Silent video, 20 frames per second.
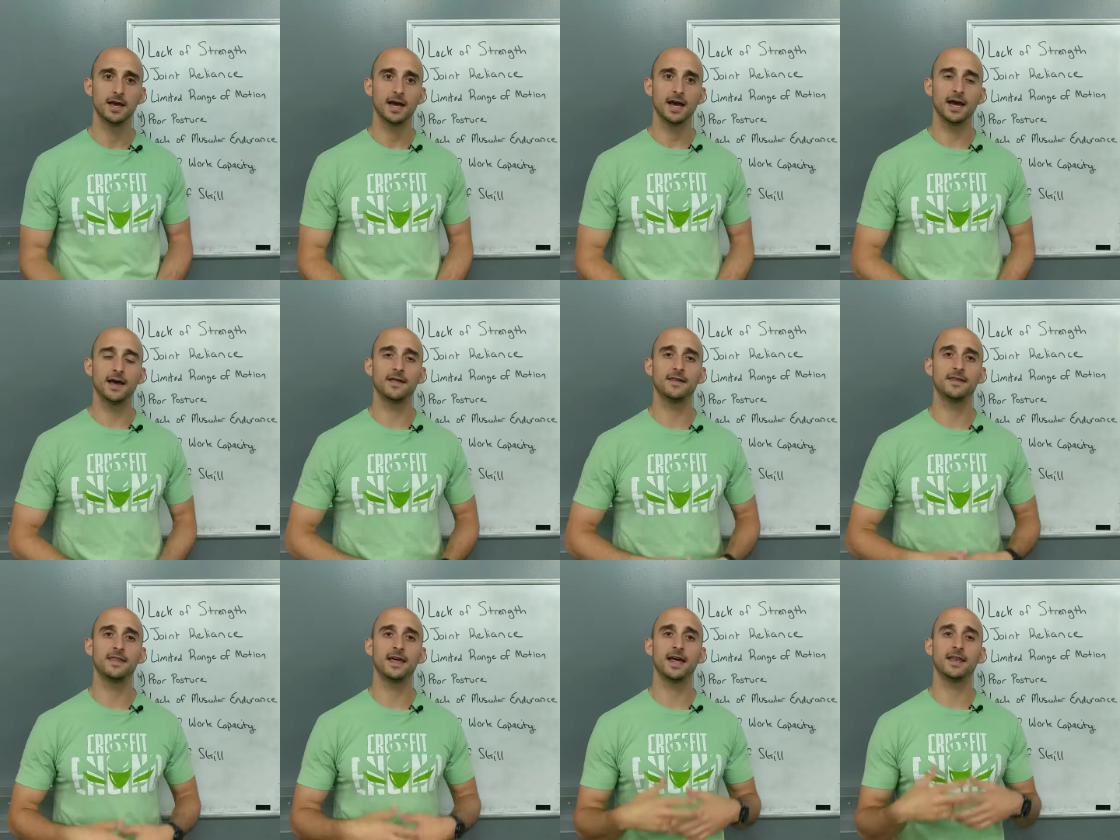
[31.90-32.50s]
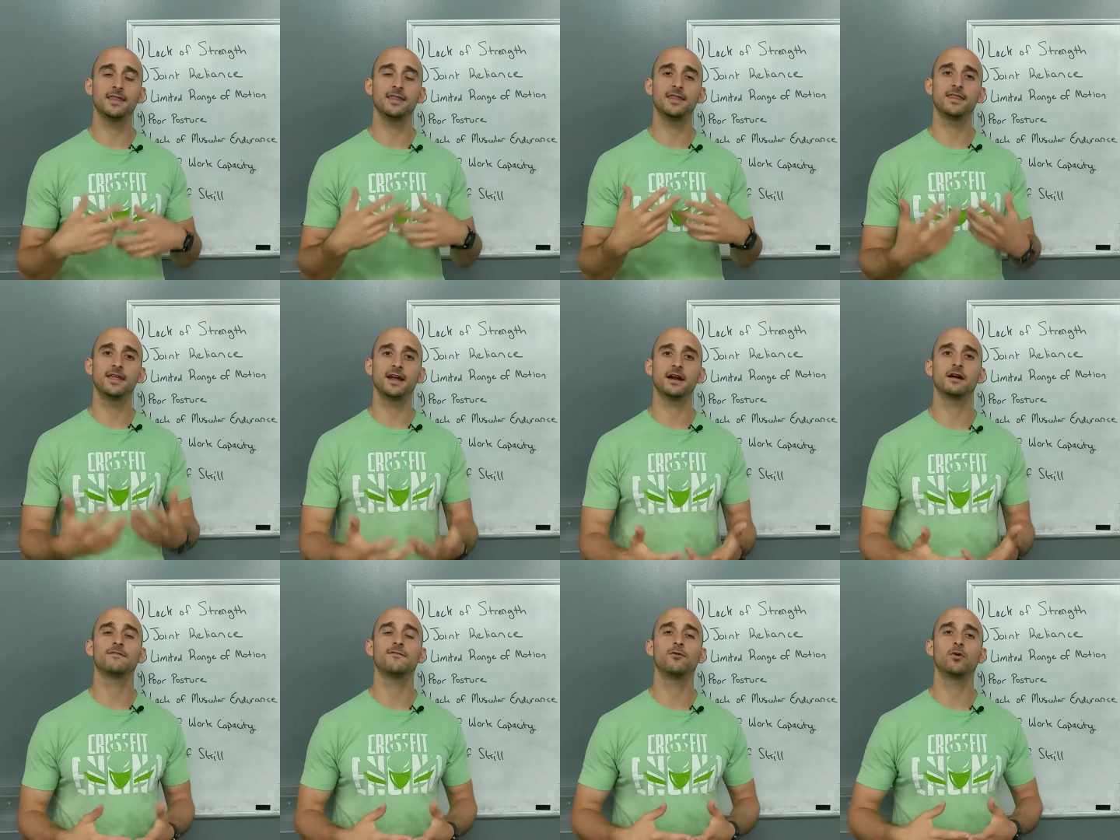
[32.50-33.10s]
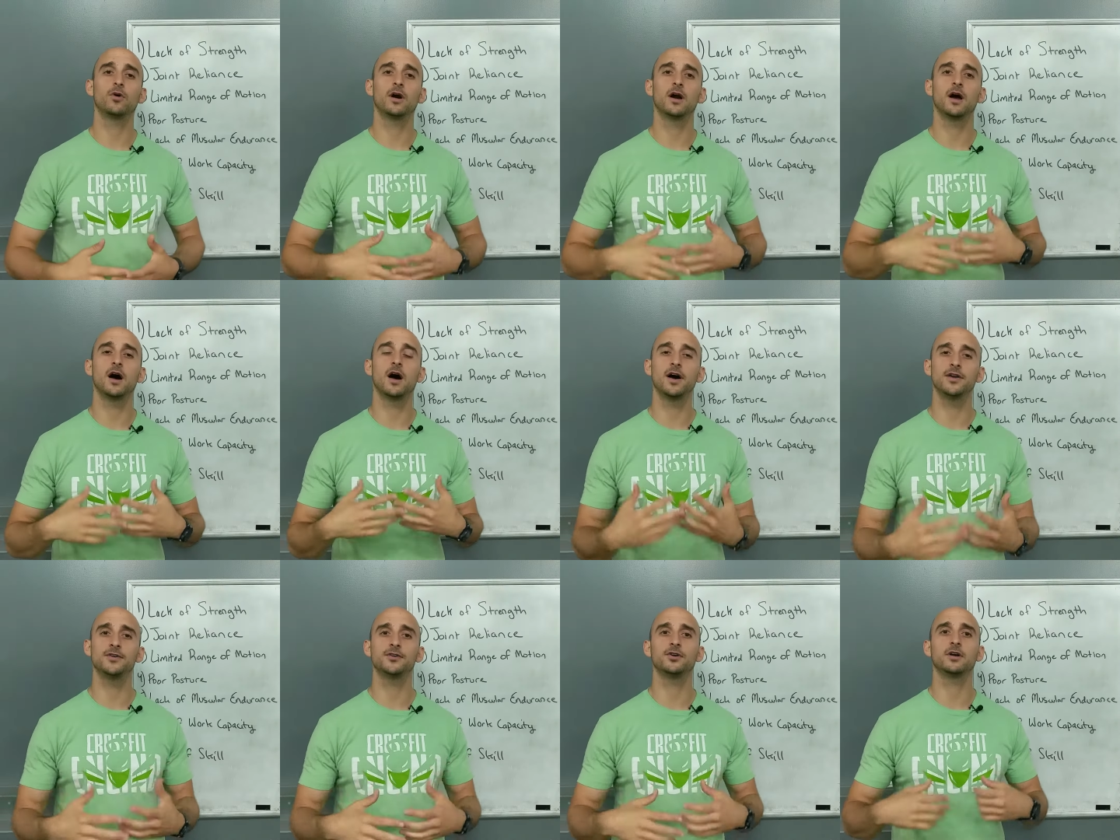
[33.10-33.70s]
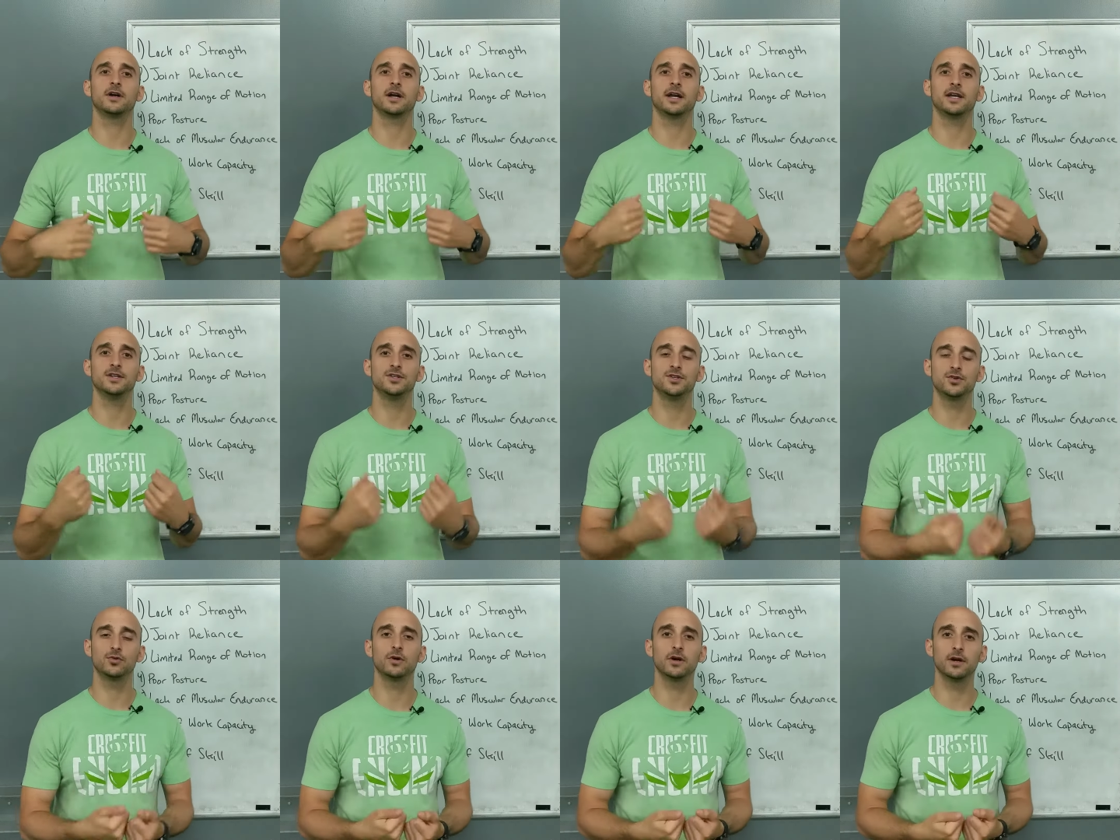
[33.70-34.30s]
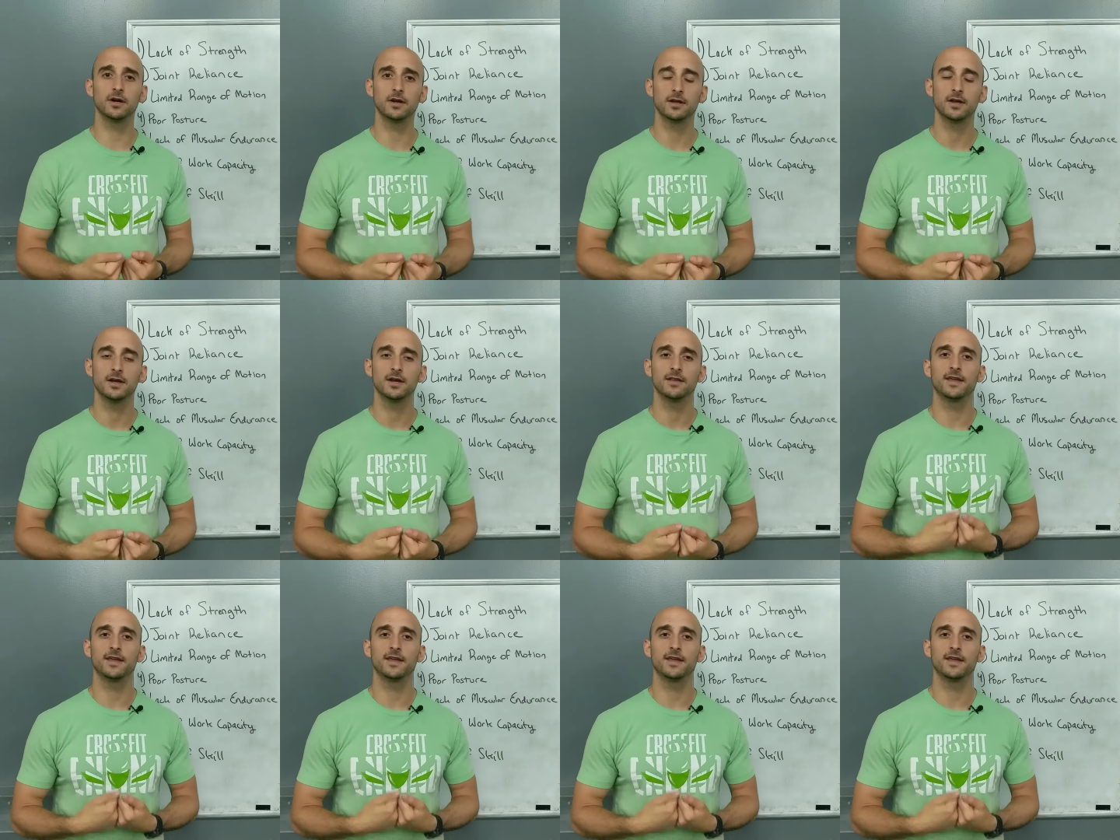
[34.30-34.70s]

and then therefore under endured.